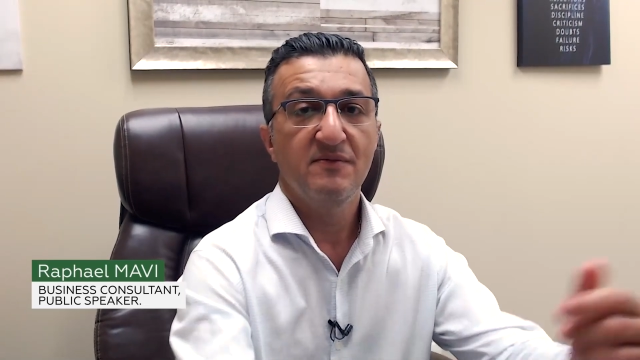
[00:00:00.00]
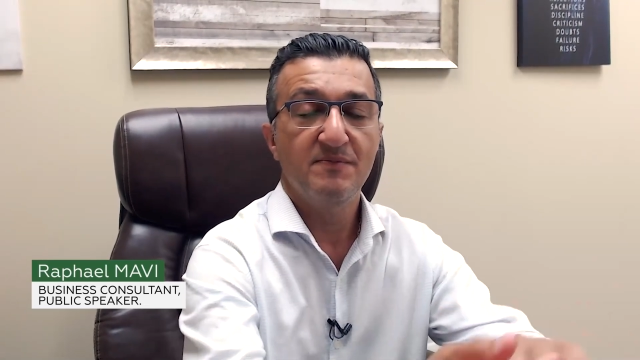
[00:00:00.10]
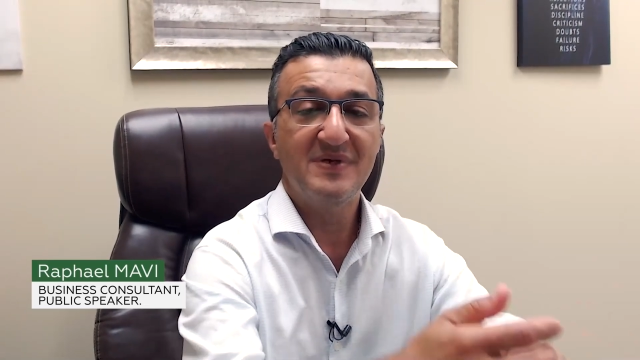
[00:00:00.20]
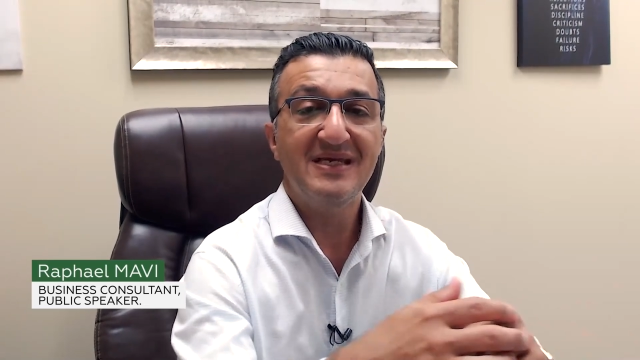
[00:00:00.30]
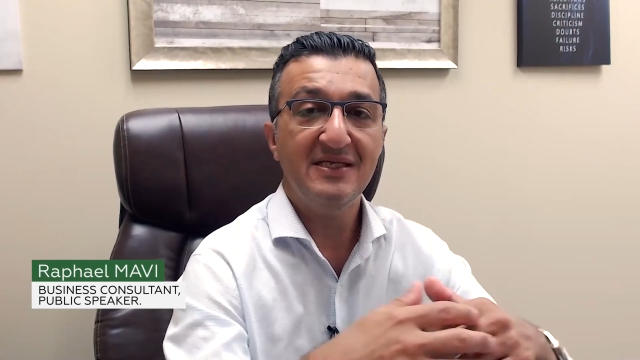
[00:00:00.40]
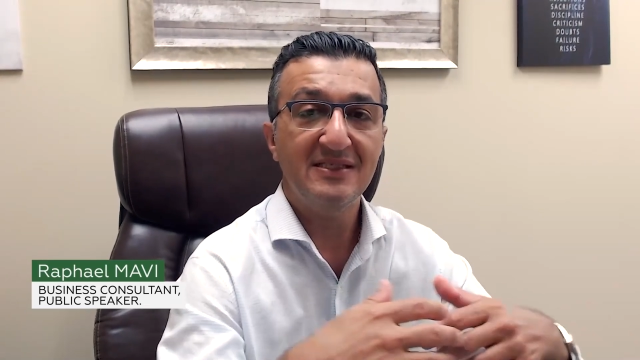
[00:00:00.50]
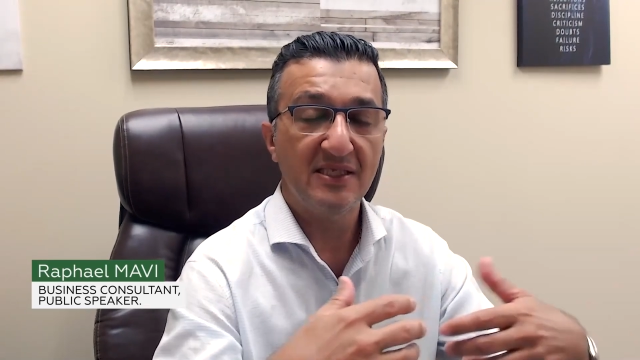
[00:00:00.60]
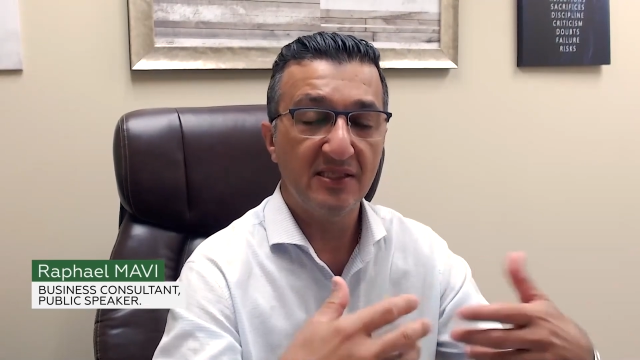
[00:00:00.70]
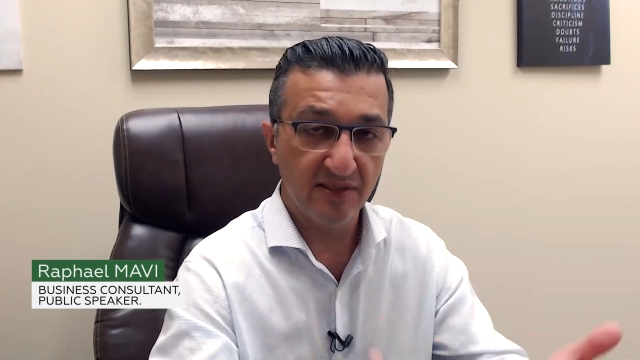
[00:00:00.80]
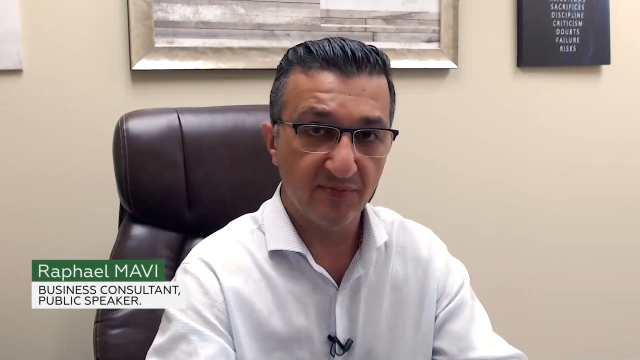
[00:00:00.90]
Be
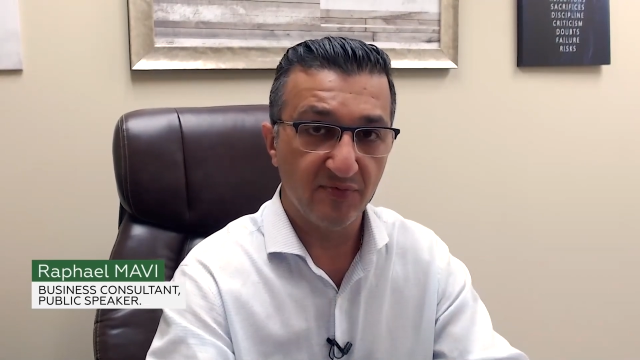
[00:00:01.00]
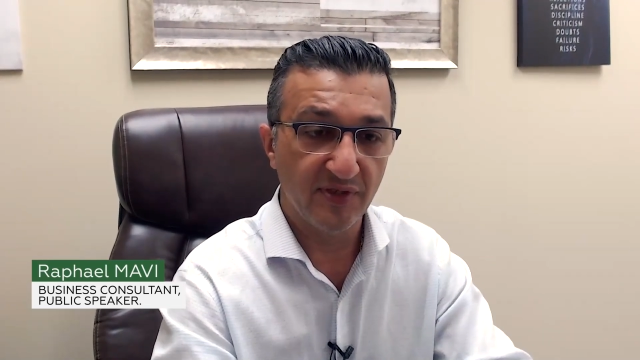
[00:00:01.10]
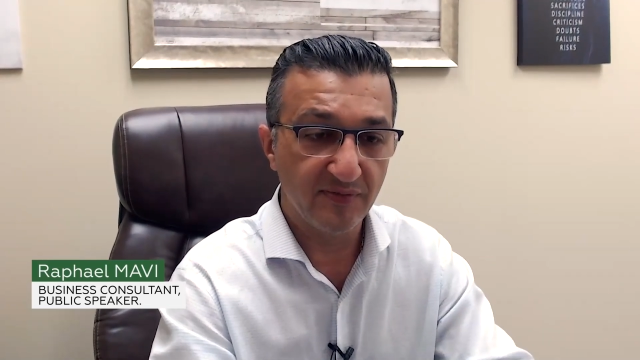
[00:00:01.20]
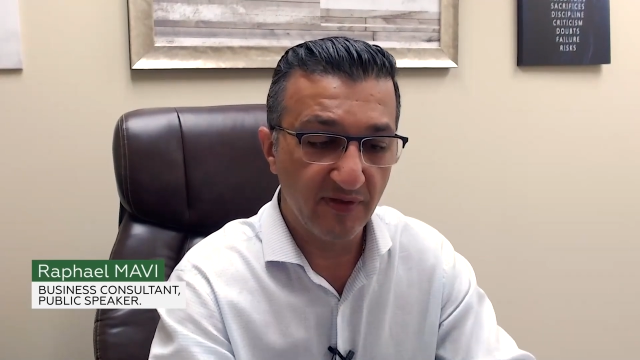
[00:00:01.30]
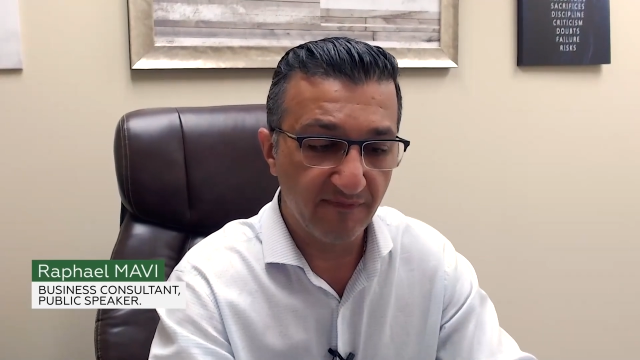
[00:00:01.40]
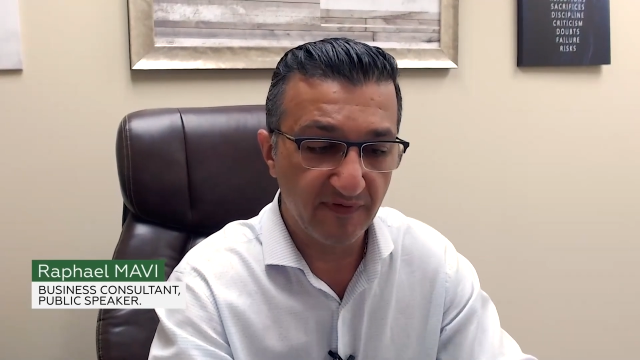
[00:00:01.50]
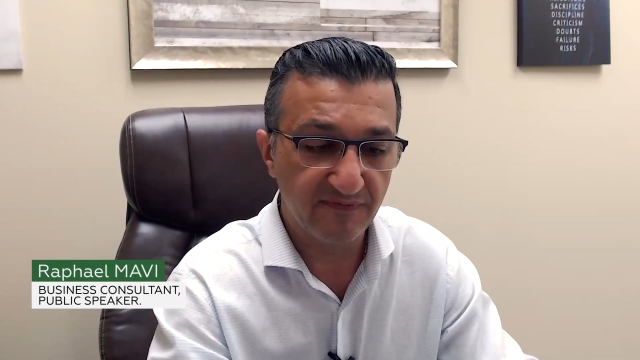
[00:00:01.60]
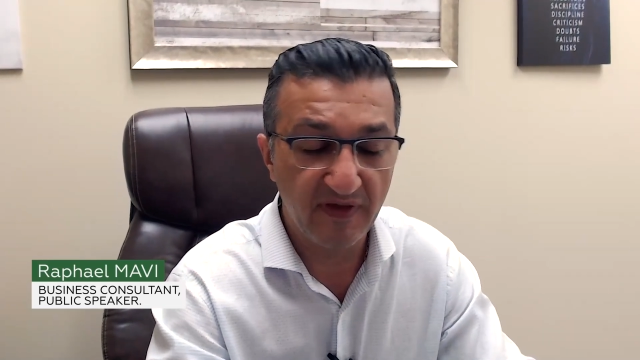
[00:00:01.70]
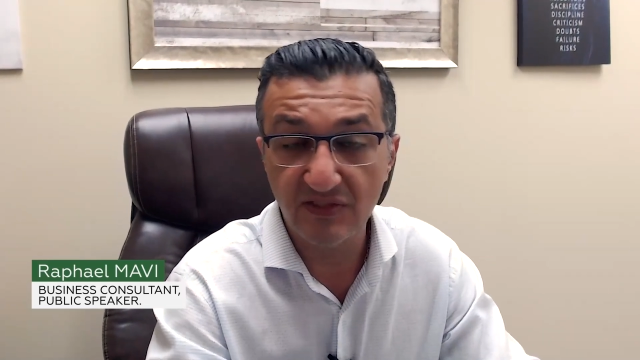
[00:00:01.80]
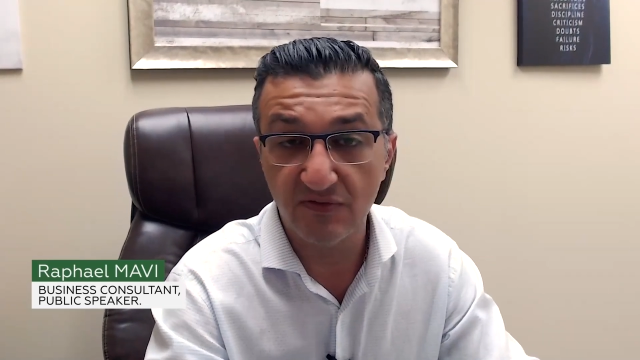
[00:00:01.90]
deliberate. If it's
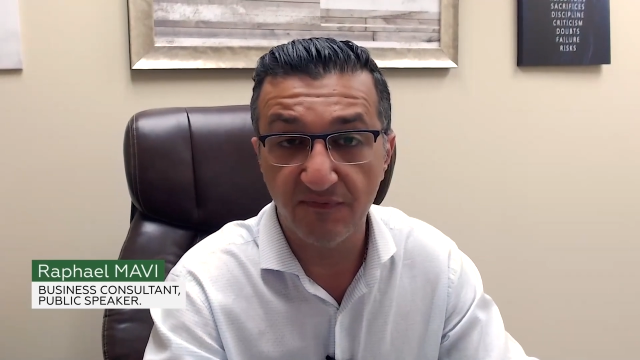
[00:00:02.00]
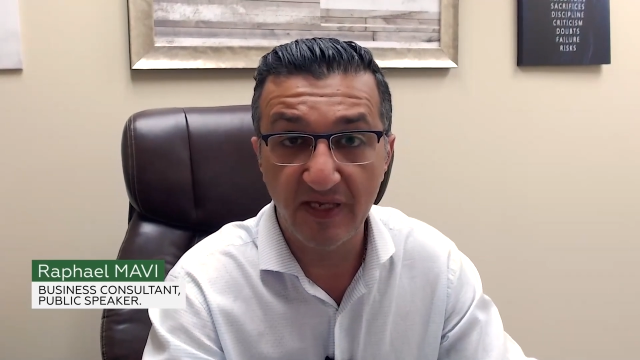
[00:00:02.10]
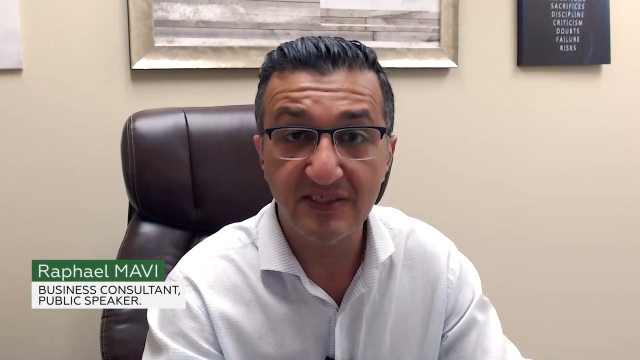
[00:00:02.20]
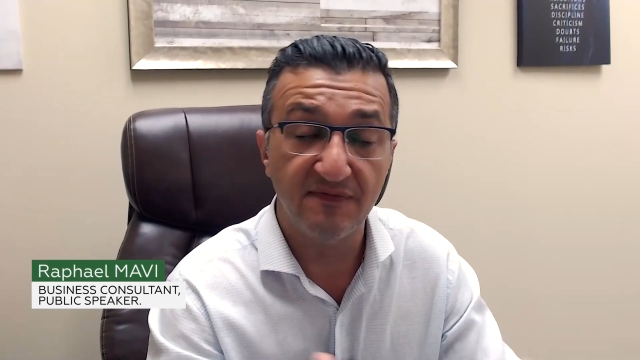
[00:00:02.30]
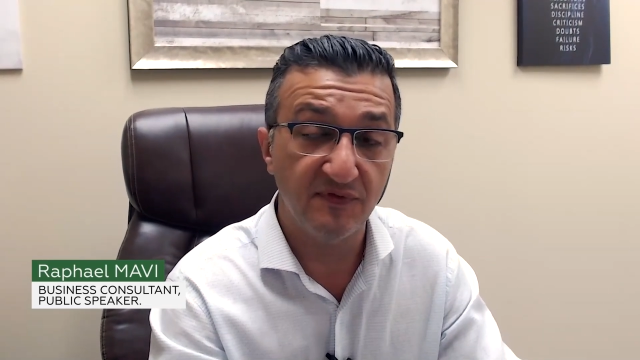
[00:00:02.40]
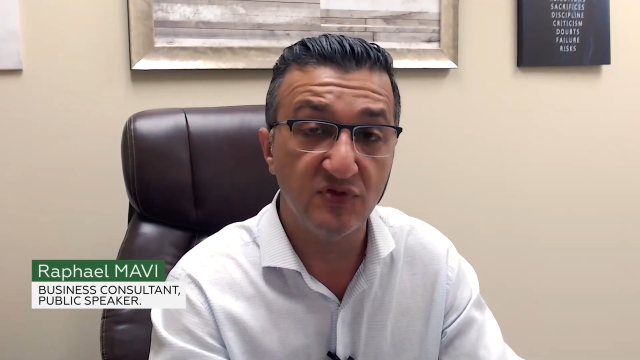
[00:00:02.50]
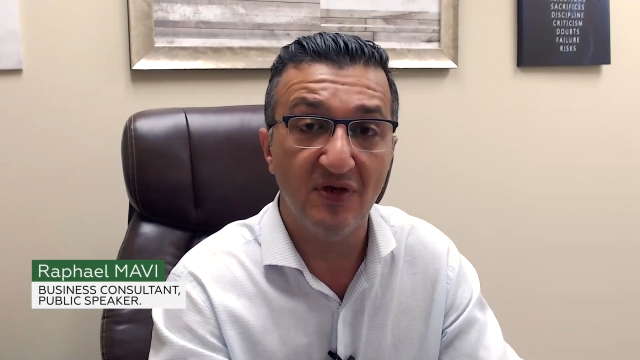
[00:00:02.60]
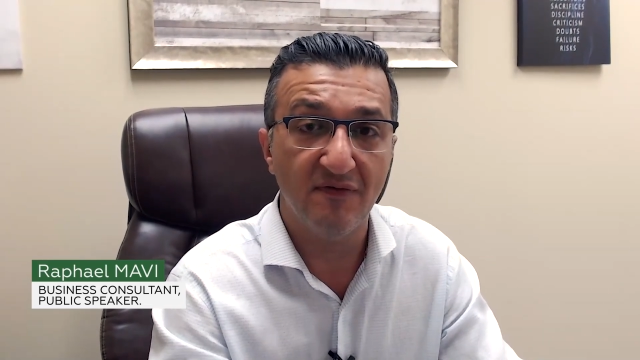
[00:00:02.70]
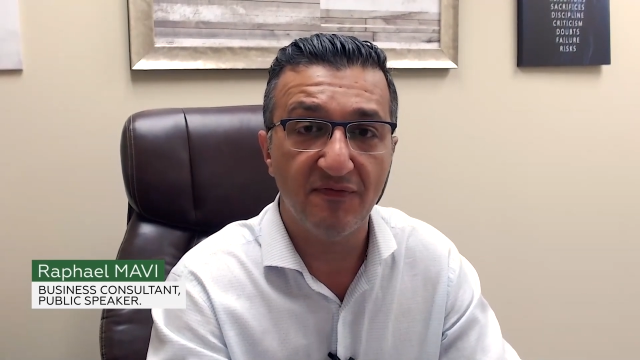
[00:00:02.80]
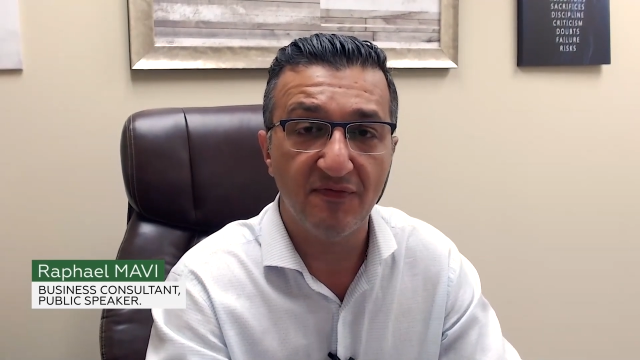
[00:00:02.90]
face-to-face, if you do
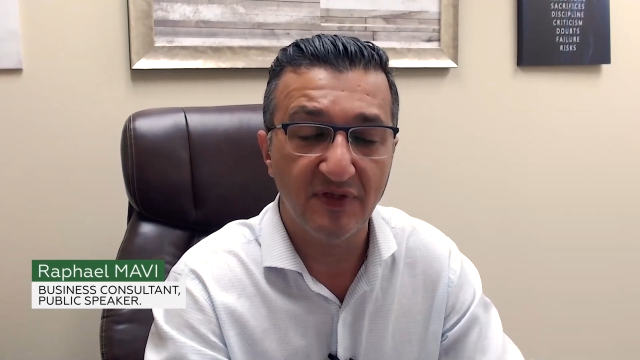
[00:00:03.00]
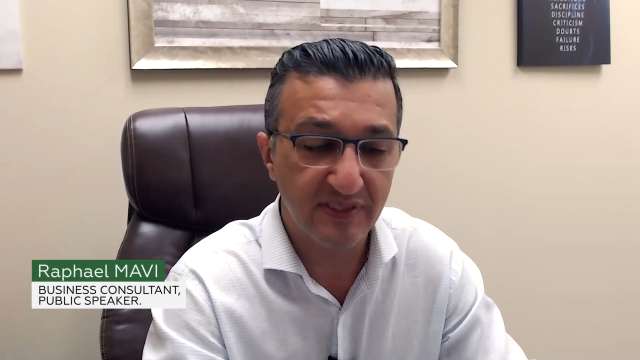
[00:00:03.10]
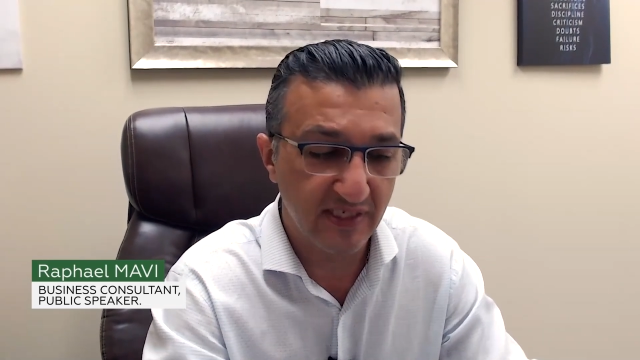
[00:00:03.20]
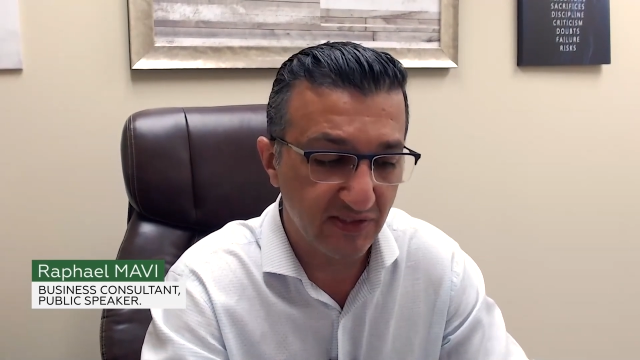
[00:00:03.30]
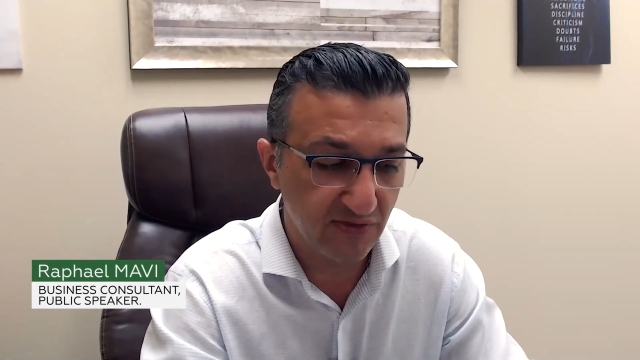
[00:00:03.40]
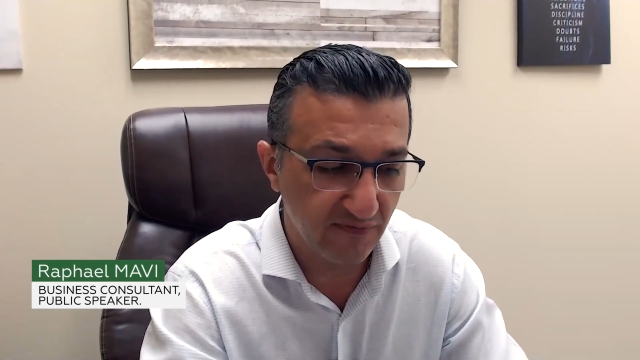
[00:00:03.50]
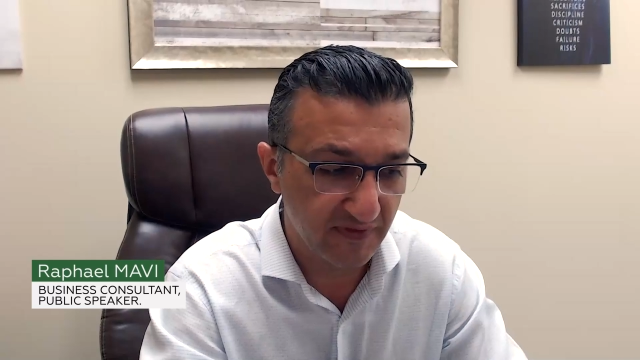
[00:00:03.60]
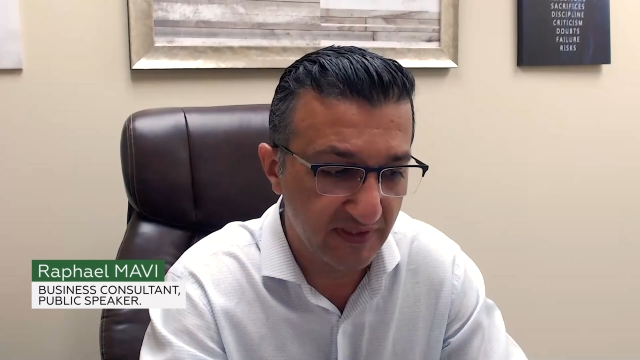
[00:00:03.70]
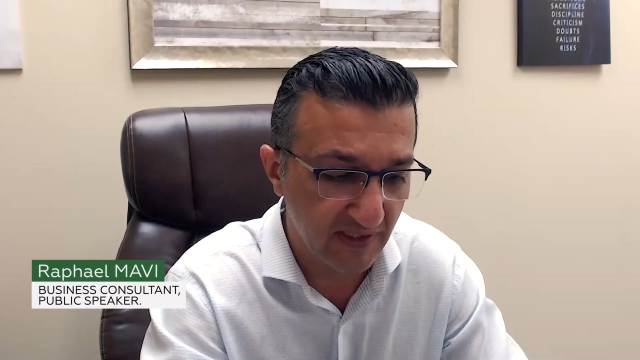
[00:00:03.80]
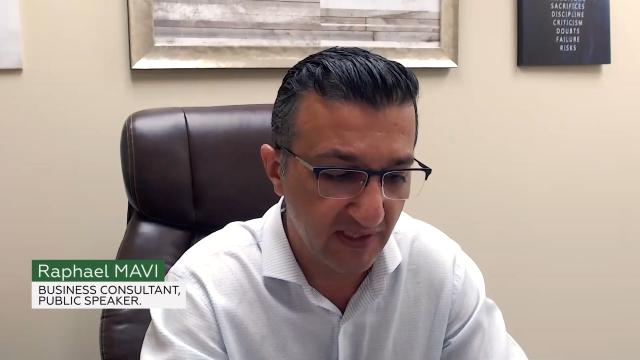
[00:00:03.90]
have a front desk in your
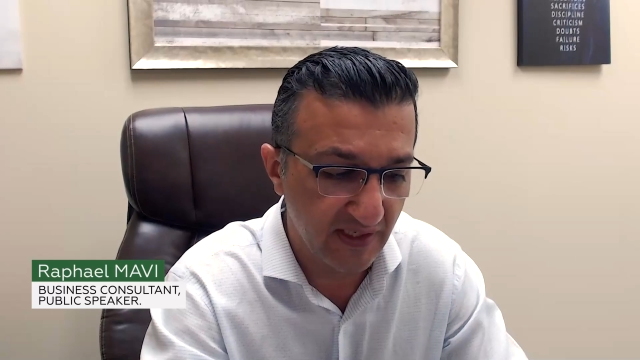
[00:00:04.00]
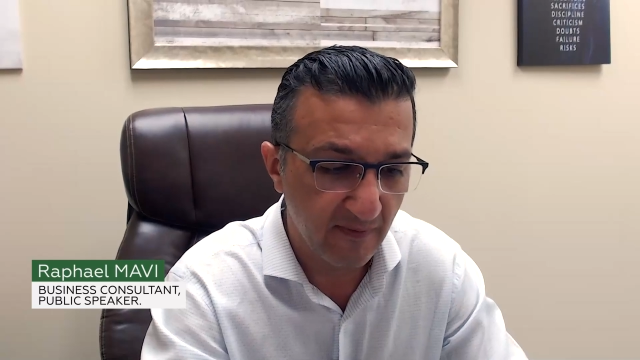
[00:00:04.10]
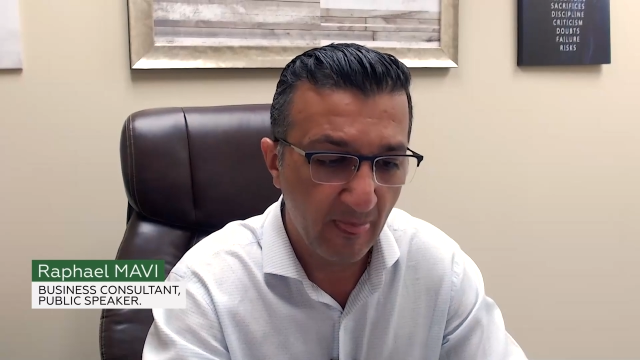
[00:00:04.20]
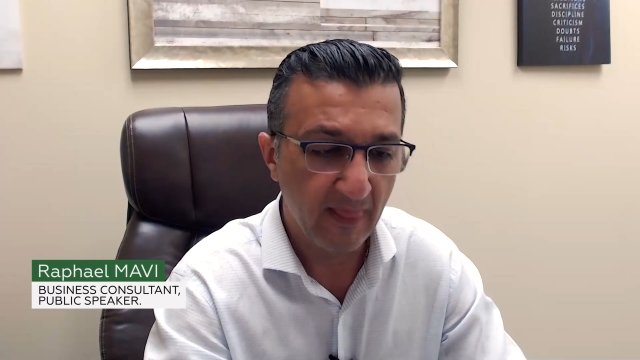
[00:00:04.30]
facility,